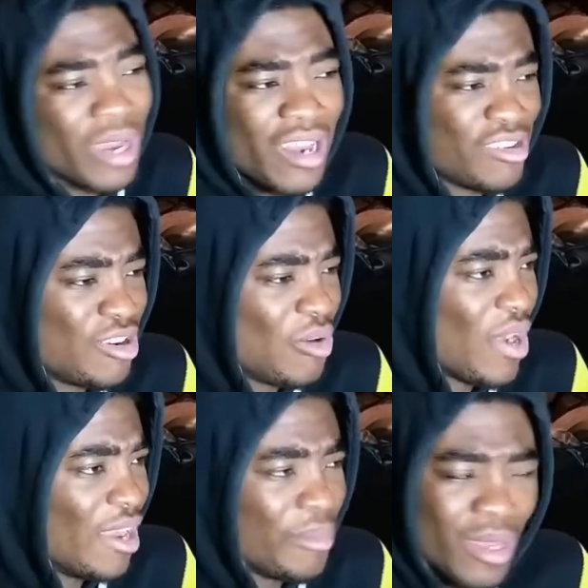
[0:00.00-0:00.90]
I don't know
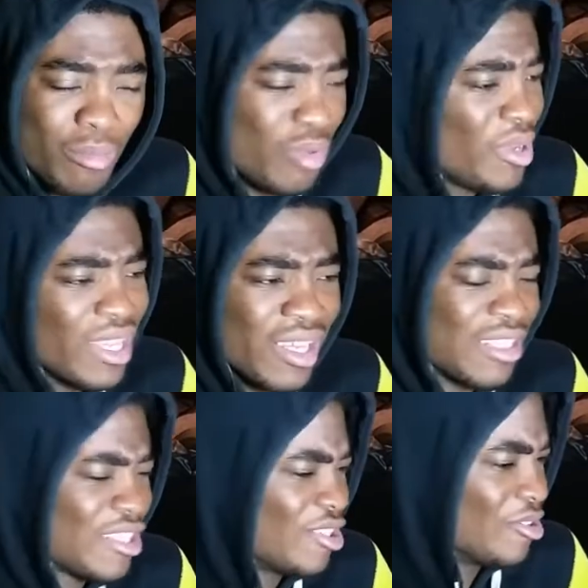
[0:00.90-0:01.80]
why, man, but we can
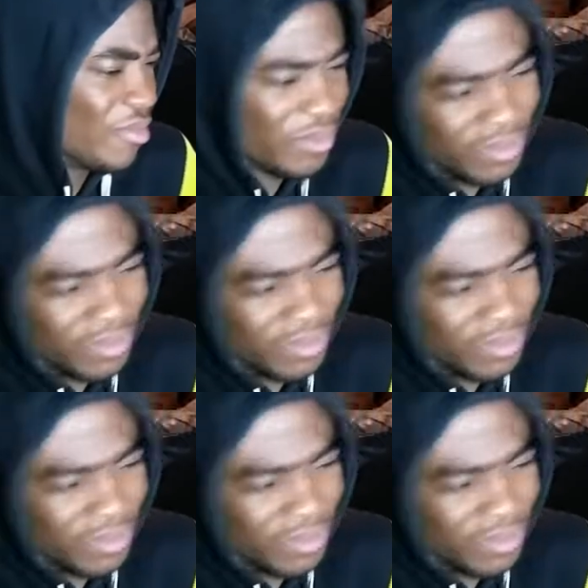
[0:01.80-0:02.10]
continue.